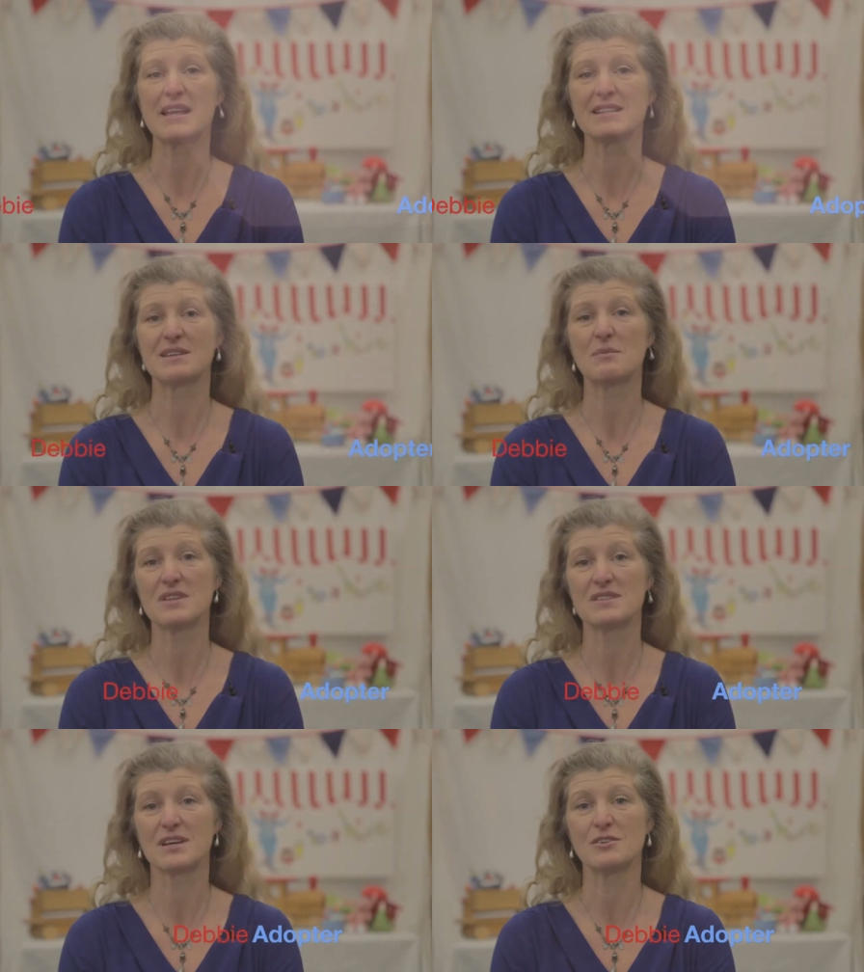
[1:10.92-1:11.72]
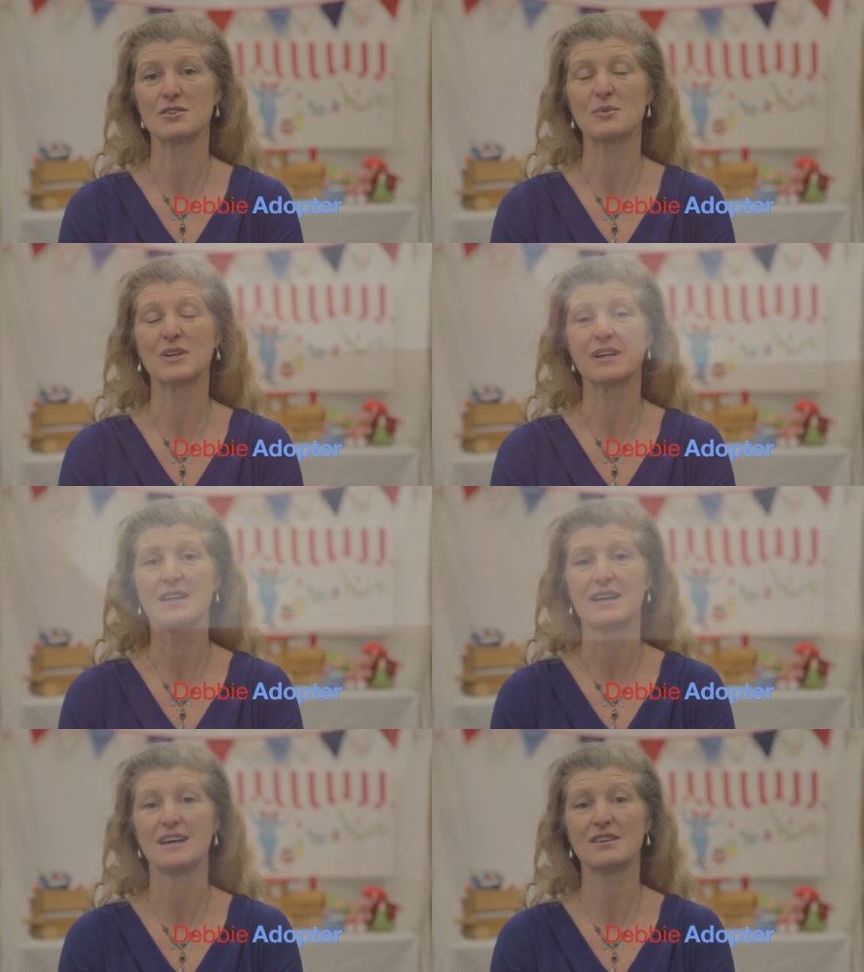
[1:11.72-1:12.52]
meeting with a social
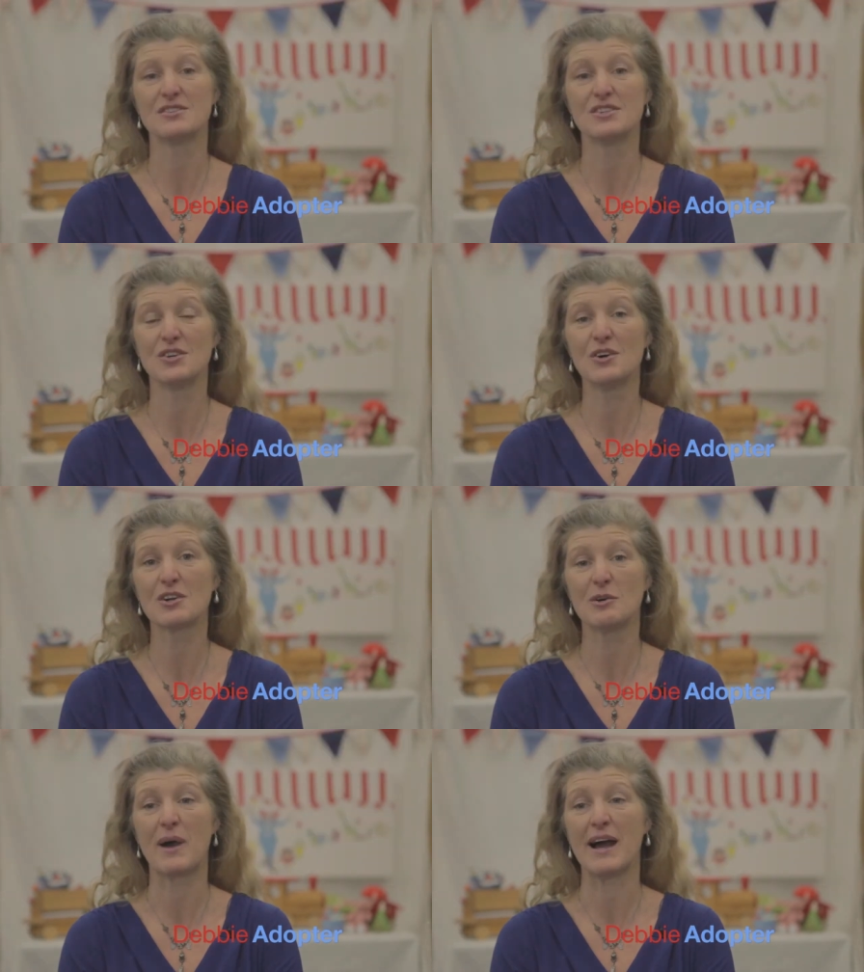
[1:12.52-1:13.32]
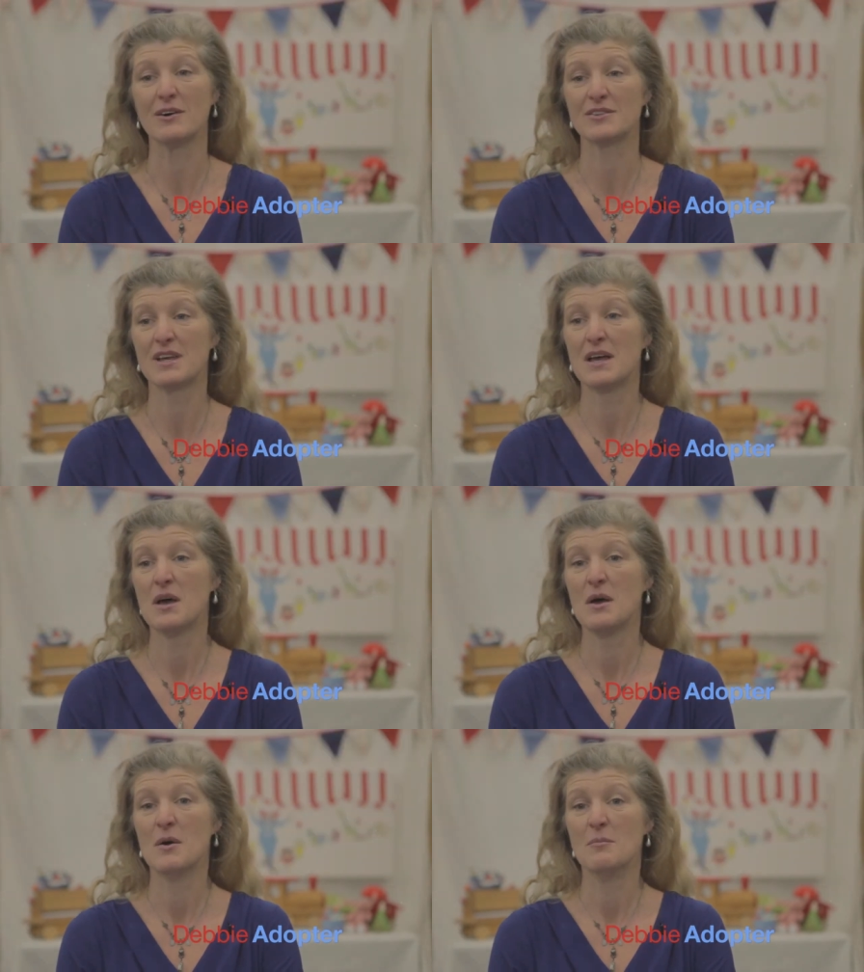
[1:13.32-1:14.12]
worker to talk about
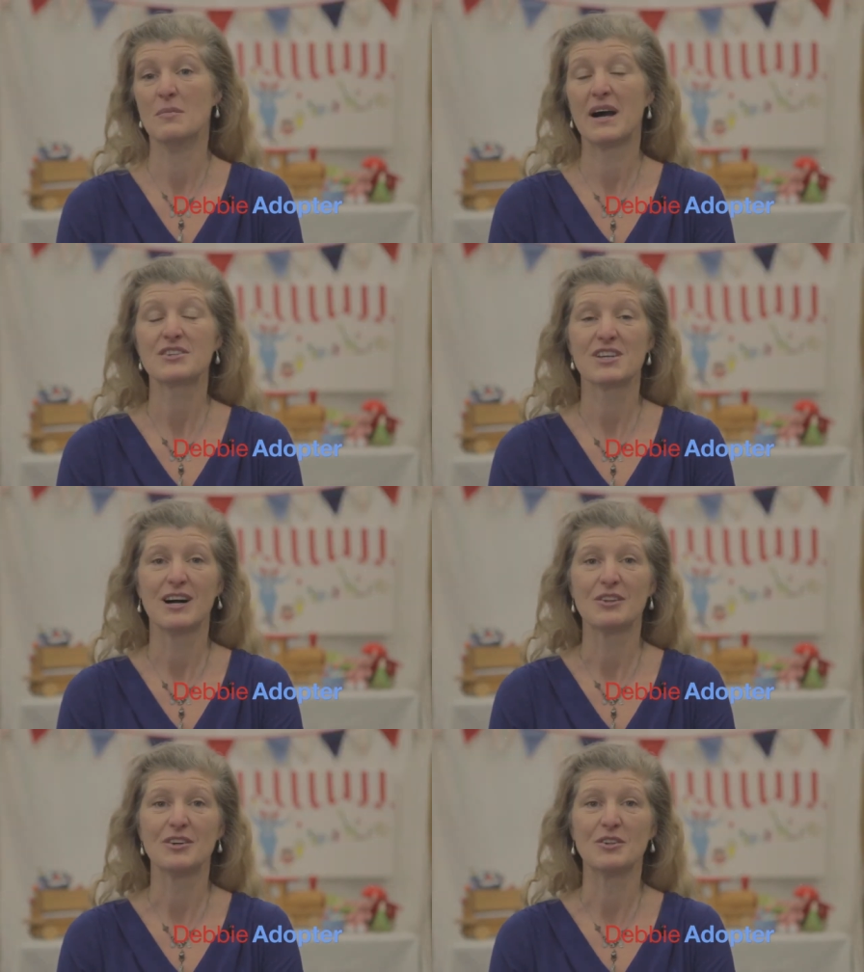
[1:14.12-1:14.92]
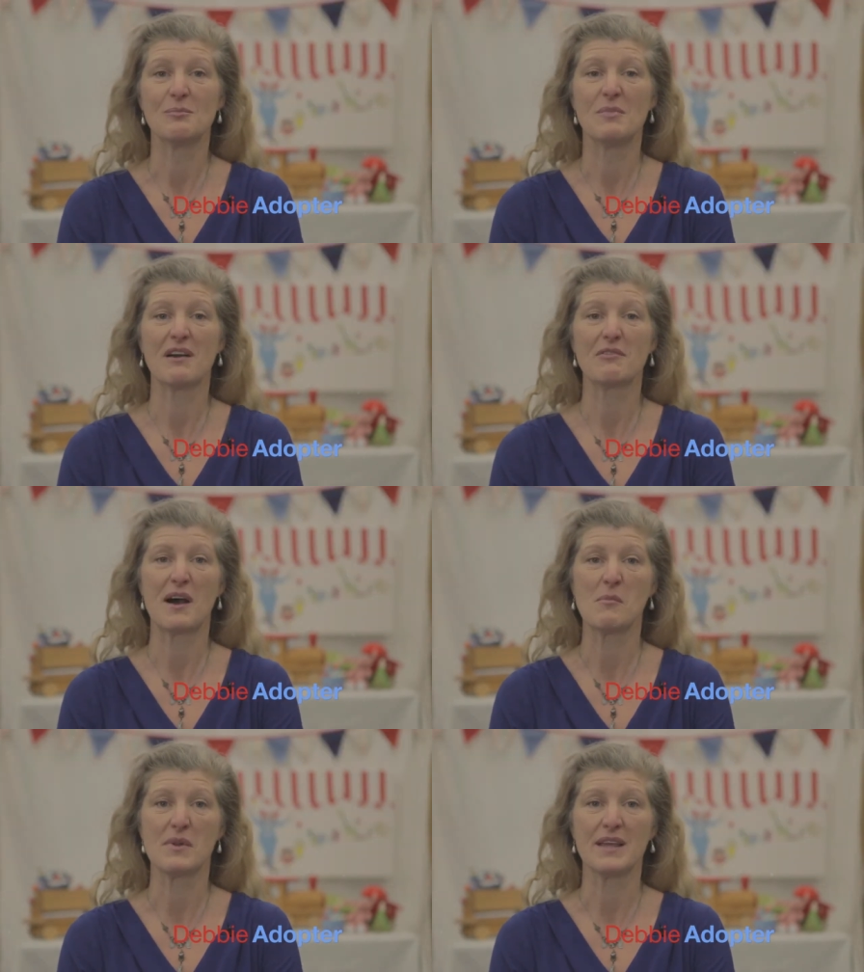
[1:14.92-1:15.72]
my childhood, my
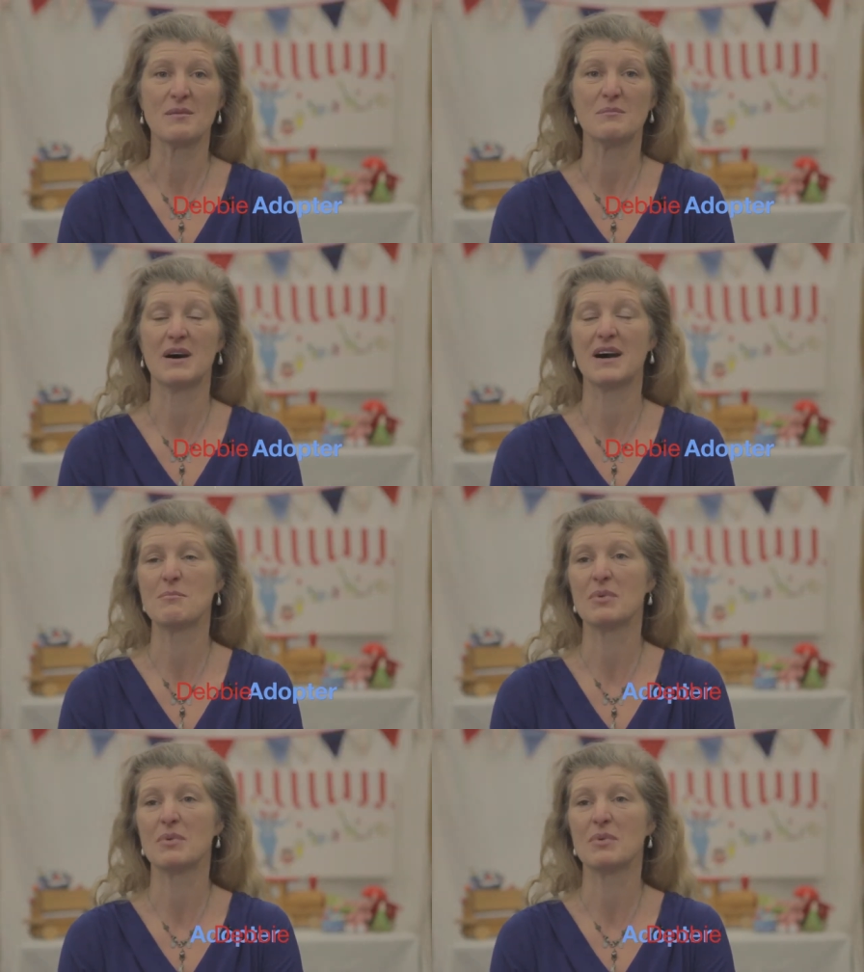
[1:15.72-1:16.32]
family, my